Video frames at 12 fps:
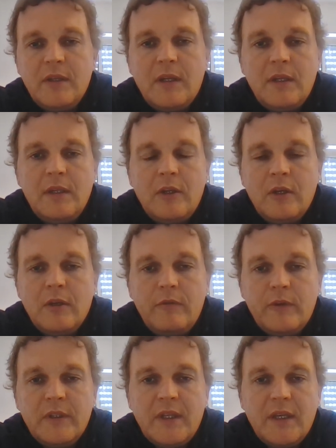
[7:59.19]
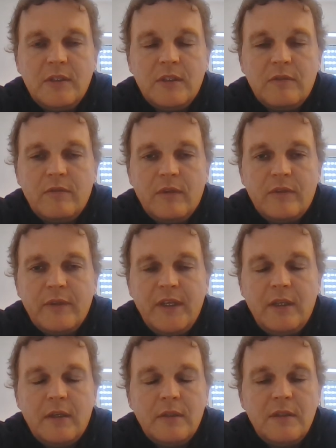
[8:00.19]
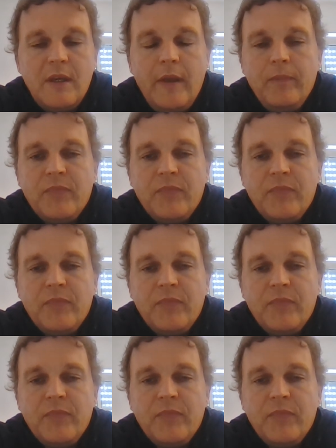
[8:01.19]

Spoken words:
it any longer the next 3 years.